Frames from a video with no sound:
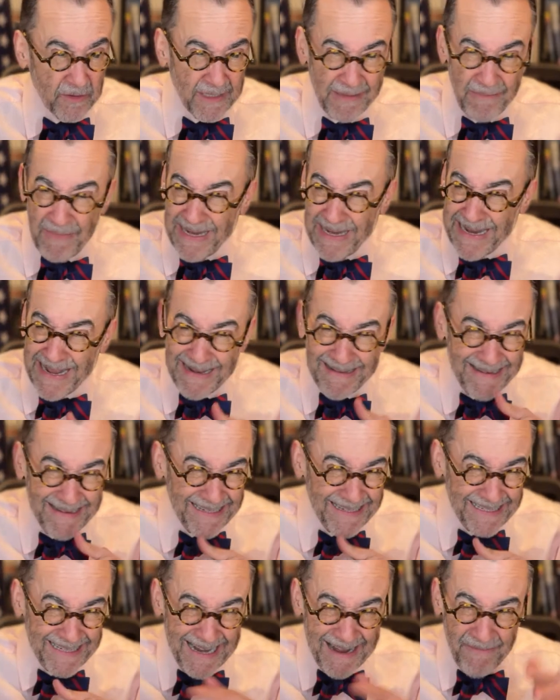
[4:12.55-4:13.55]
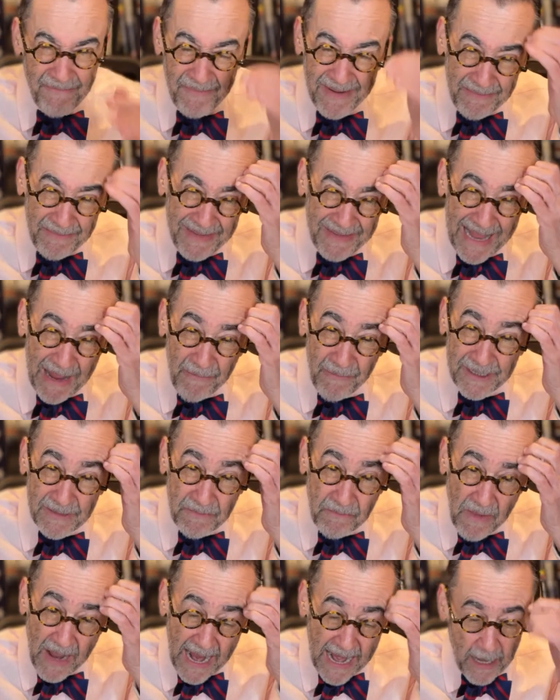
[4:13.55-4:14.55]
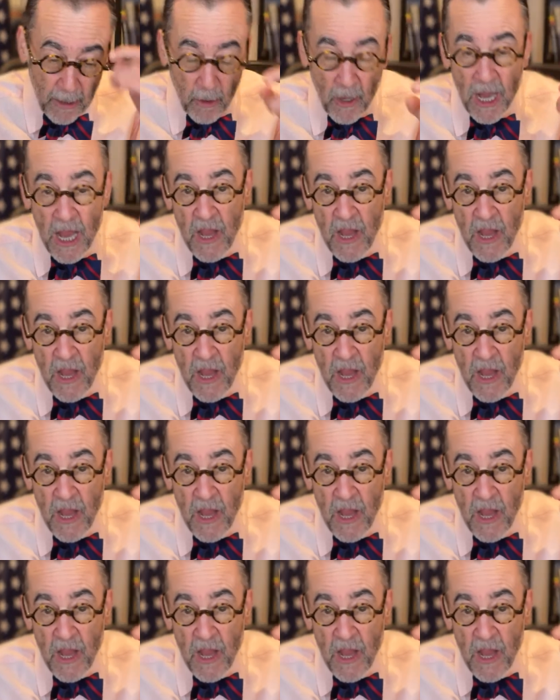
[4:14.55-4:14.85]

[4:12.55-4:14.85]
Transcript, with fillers: I mean, this stuff, but, but that was mild.